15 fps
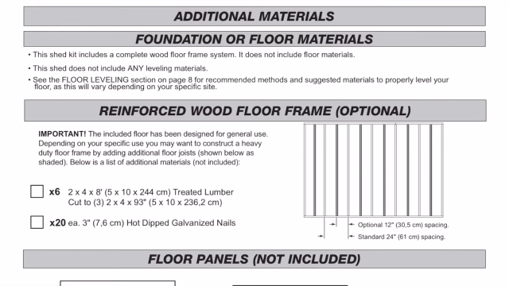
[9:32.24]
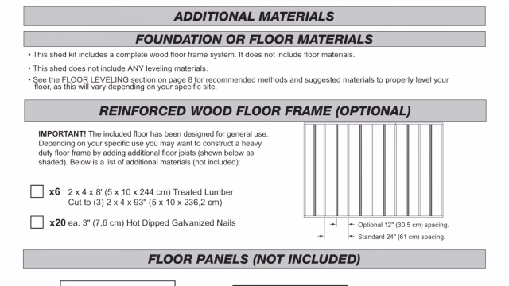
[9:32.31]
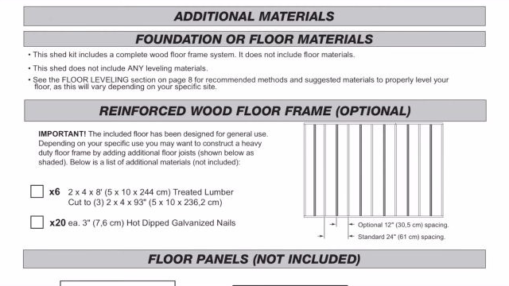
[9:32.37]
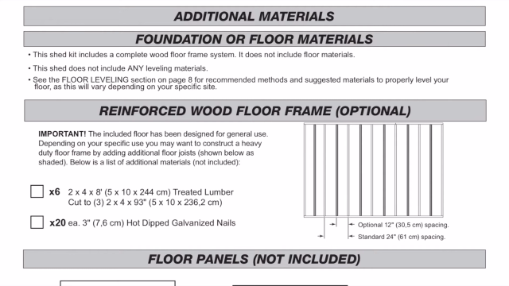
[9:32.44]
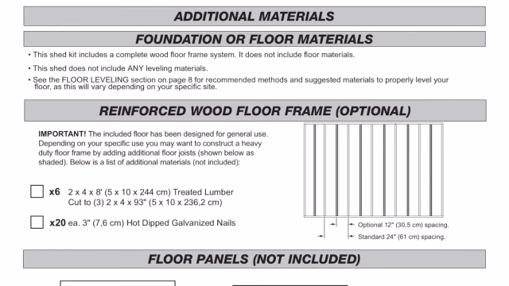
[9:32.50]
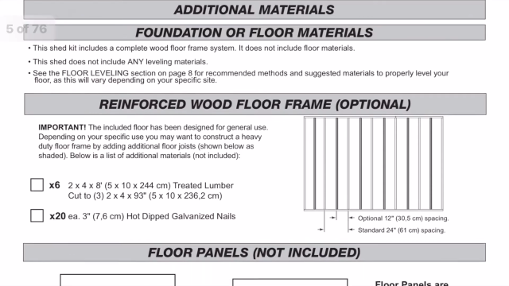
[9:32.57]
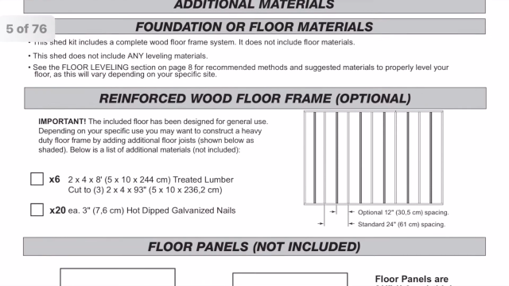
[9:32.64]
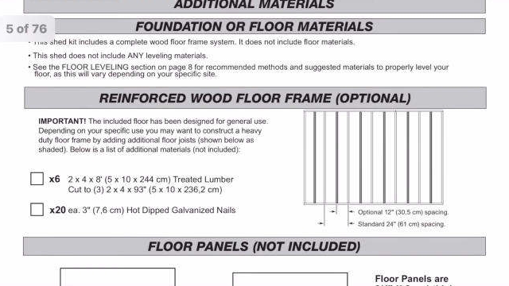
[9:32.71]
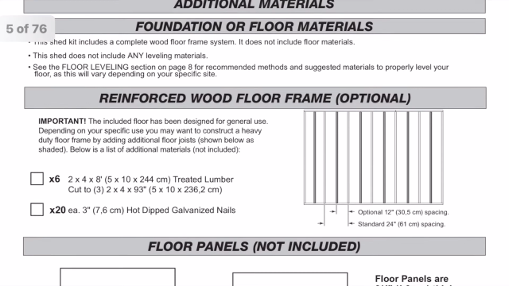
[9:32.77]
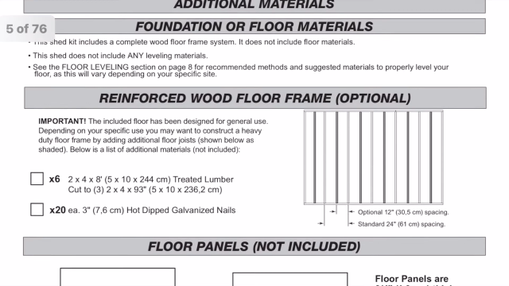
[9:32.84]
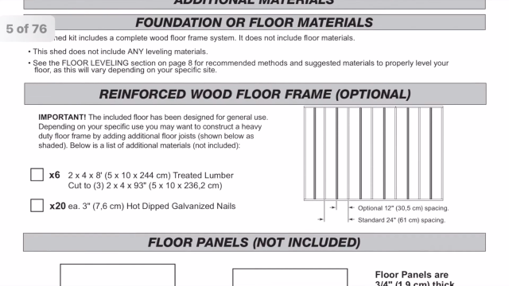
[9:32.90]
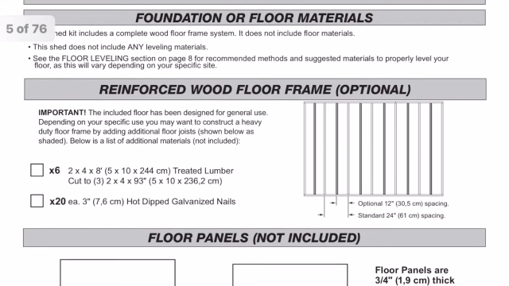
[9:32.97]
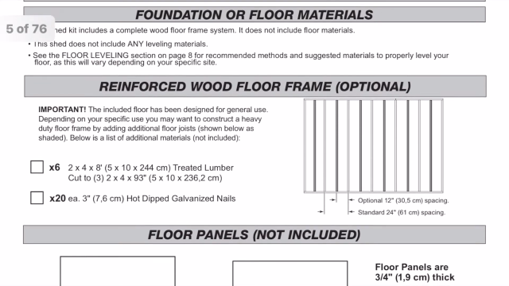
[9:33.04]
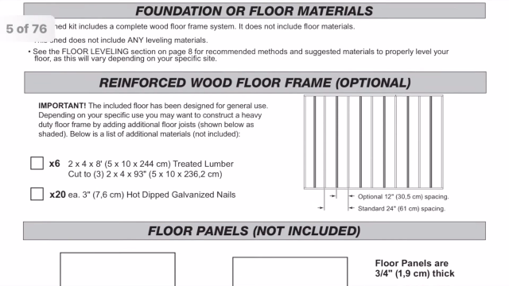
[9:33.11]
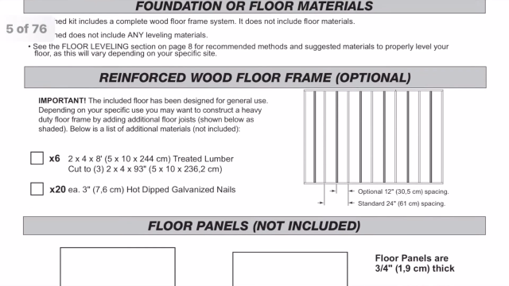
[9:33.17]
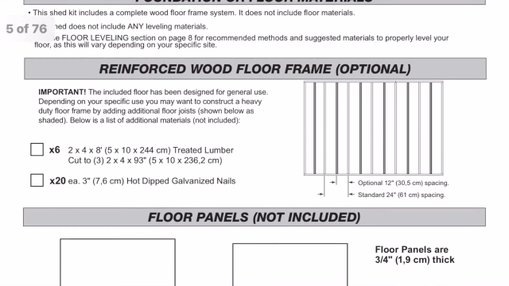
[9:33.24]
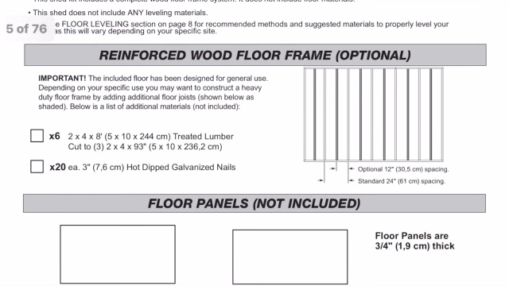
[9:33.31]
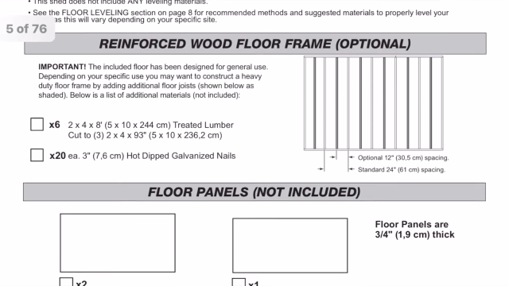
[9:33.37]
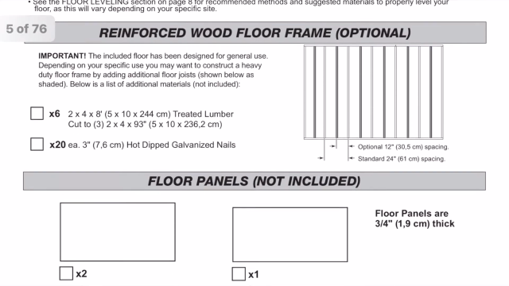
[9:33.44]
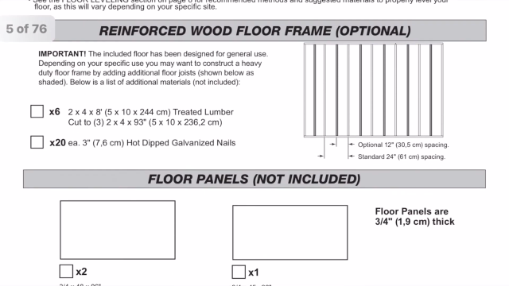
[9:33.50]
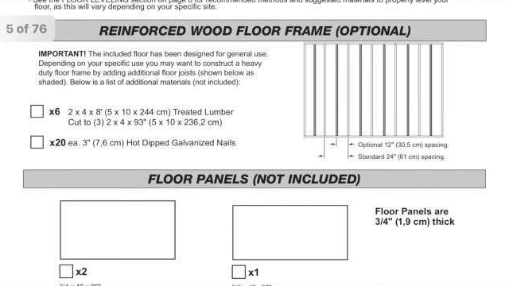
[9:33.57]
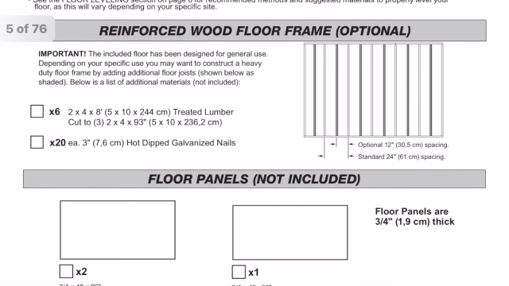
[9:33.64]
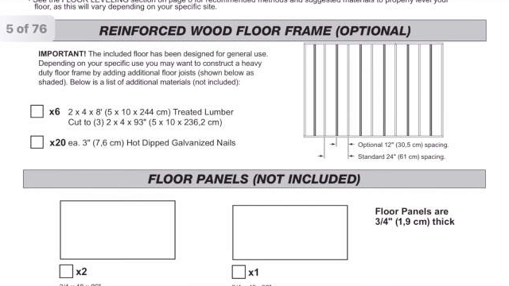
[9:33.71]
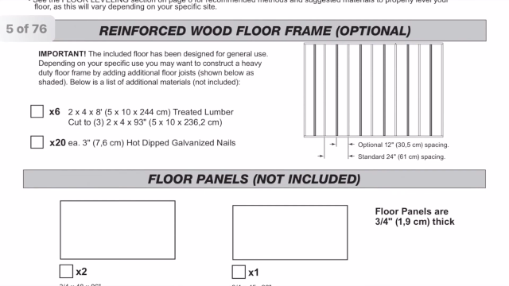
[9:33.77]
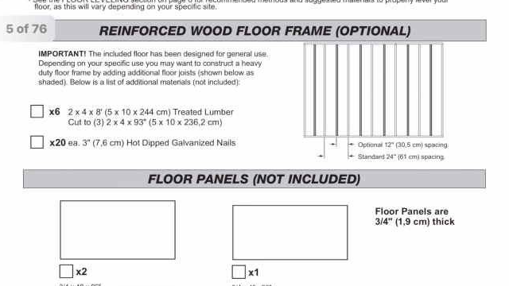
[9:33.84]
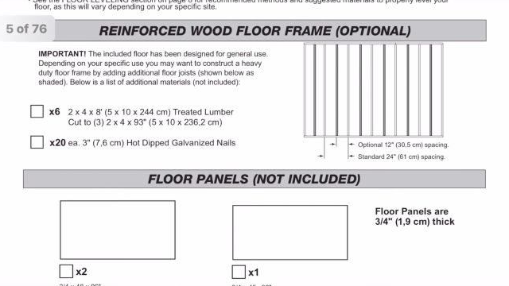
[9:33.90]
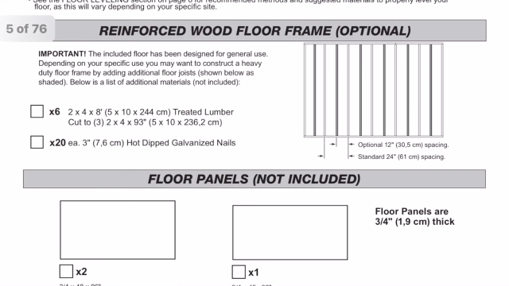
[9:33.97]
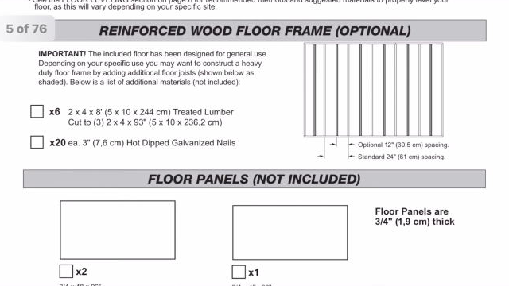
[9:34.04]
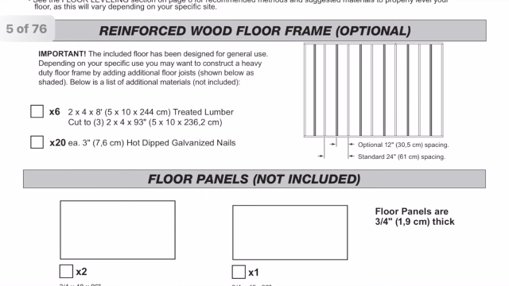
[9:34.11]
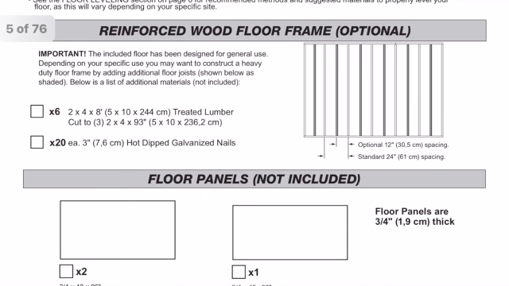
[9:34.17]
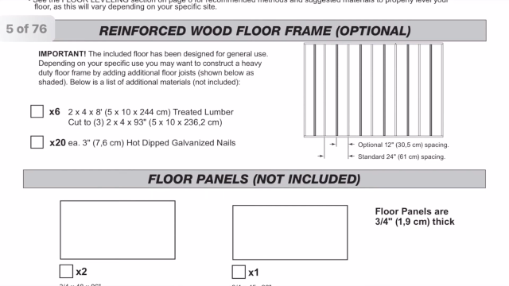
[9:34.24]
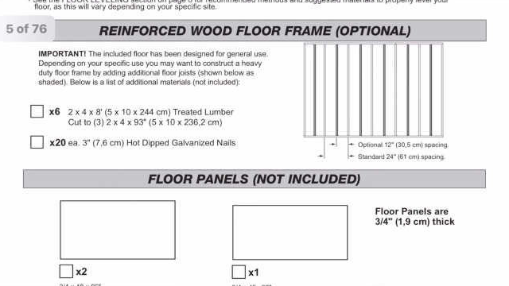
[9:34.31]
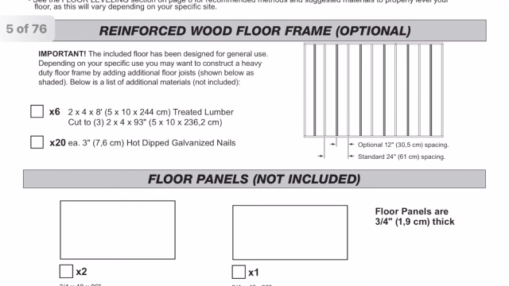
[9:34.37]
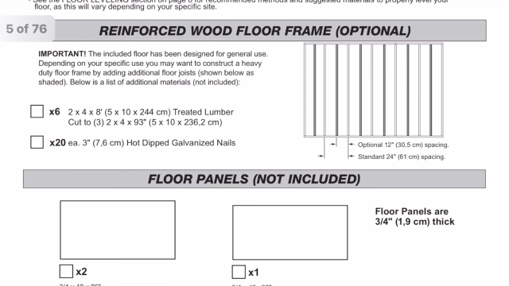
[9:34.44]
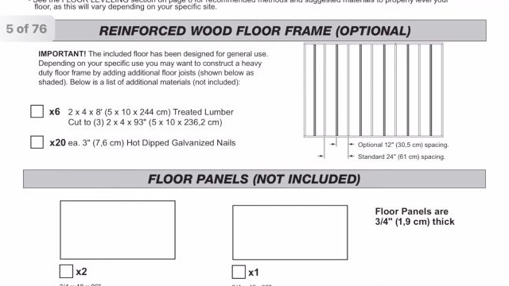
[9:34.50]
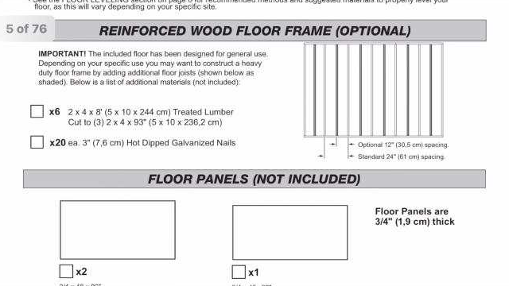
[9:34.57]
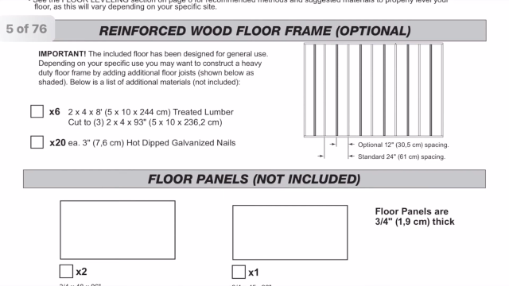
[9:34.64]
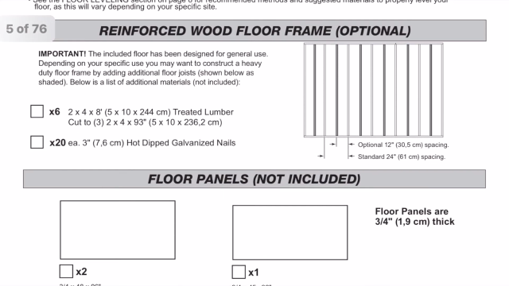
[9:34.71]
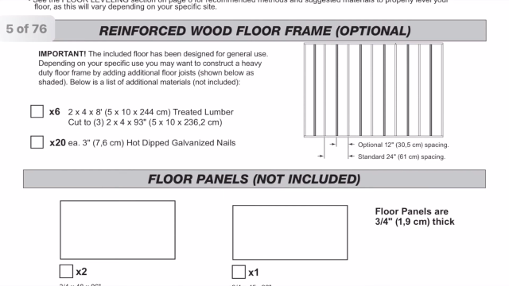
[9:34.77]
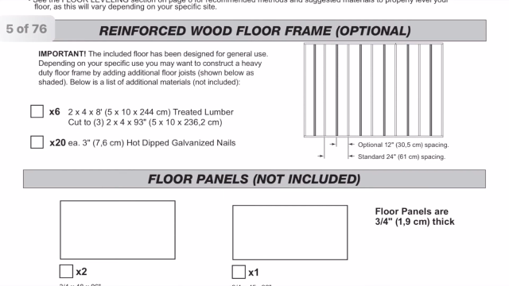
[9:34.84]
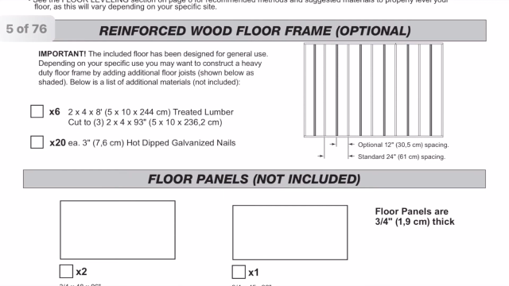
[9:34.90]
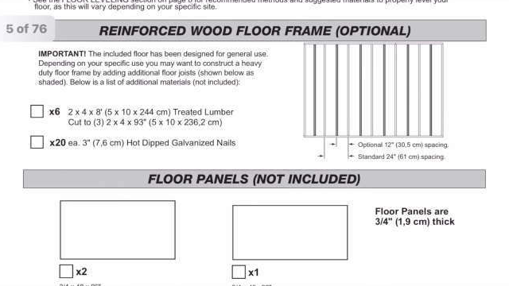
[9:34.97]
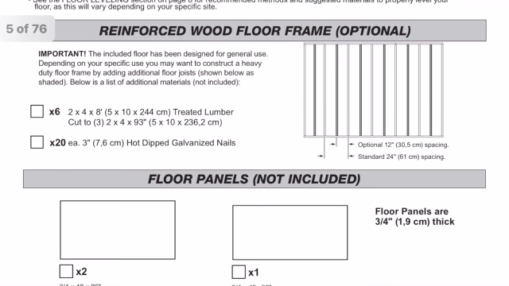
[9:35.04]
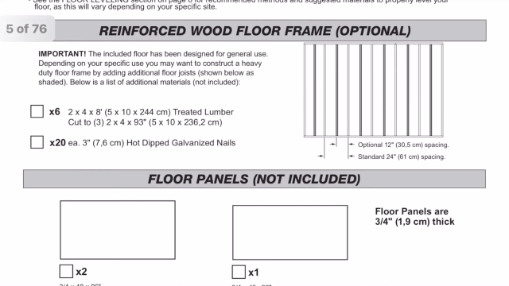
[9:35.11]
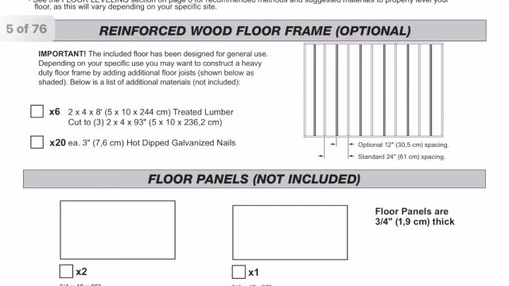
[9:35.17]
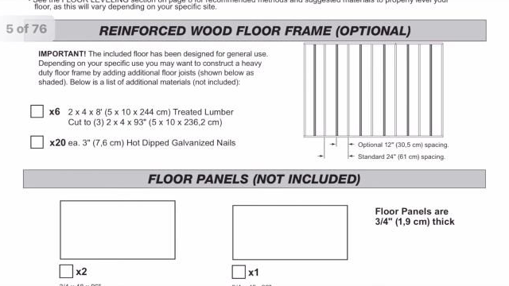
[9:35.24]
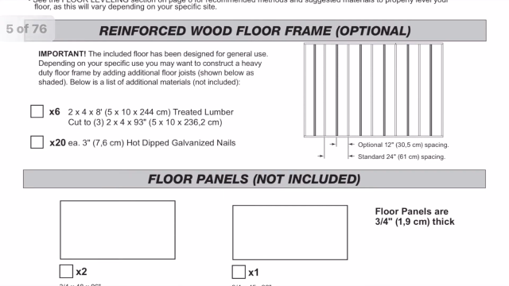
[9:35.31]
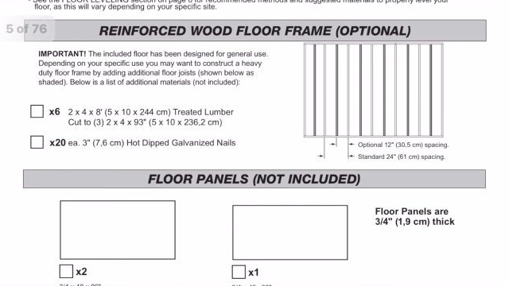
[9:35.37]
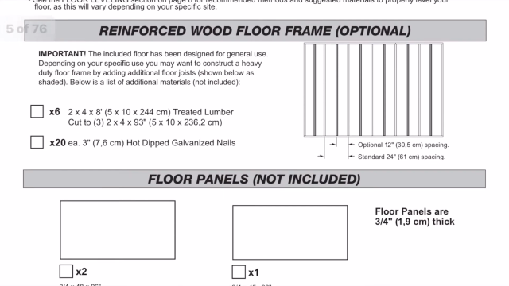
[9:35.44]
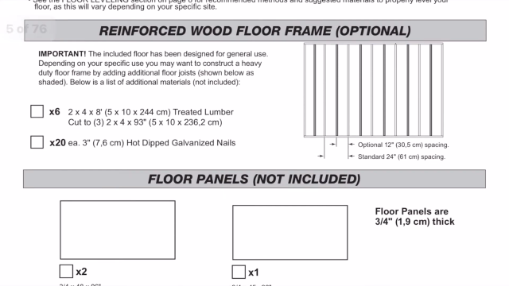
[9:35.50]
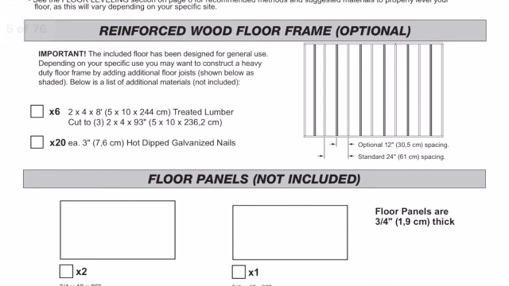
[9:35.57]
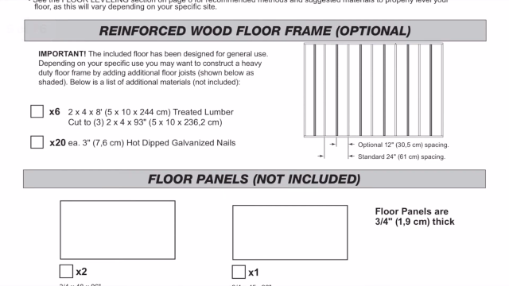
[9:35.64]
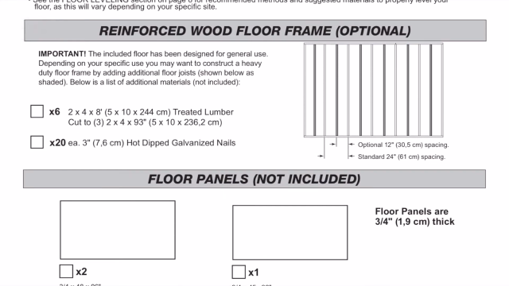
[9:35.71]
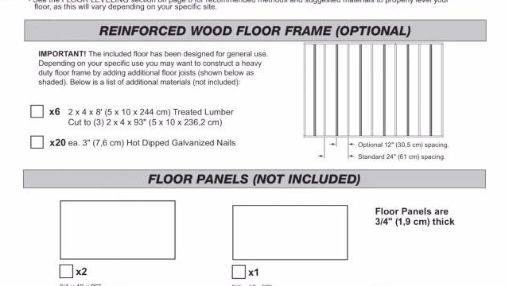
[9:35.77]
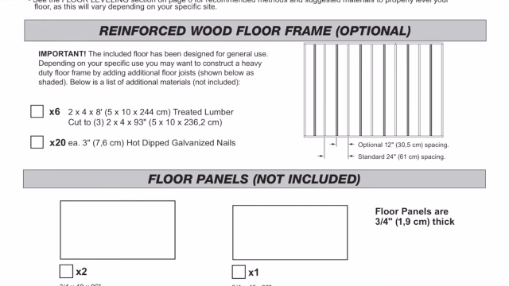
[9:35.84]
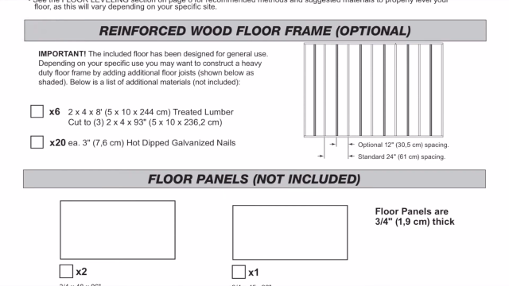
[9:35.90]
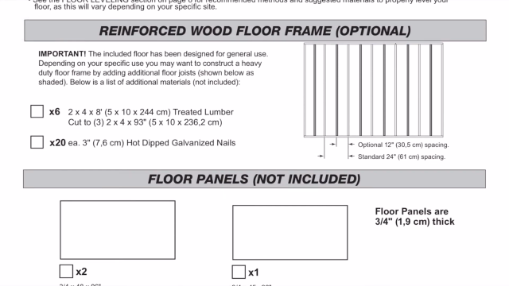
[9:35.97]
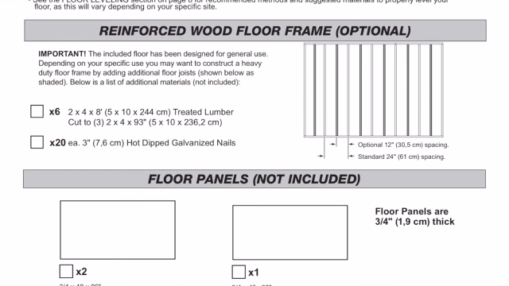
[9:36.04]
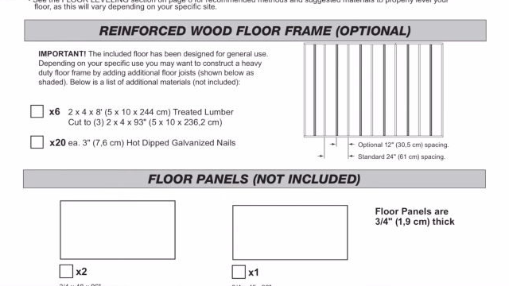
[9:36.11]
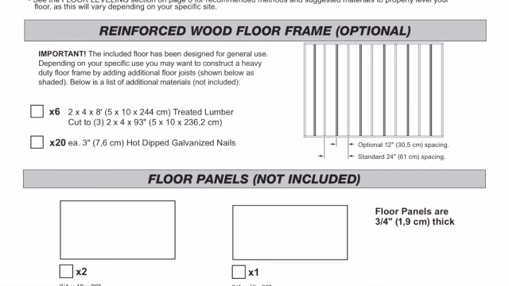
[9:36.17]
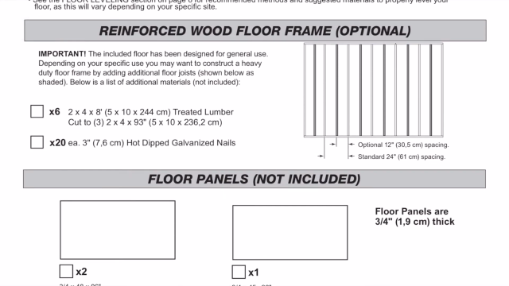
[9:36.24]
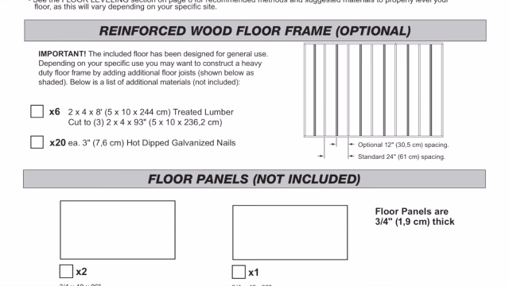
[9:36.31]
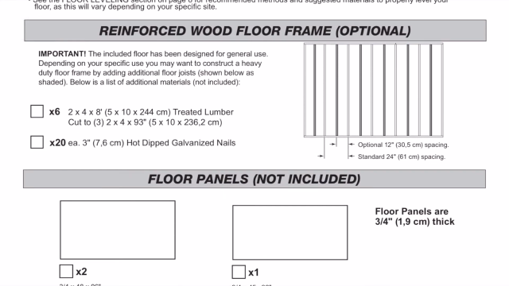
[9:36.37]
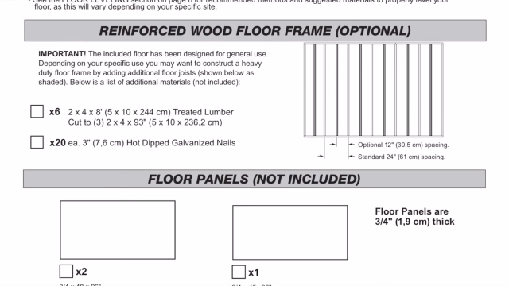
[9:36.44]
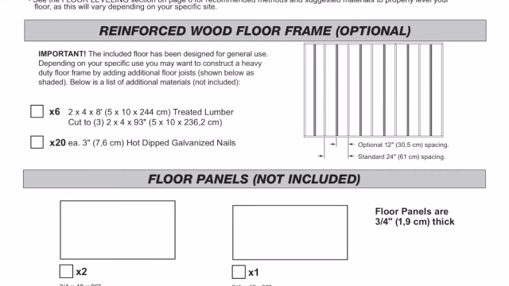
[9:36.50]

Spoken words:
Nobody's mouth can be seen.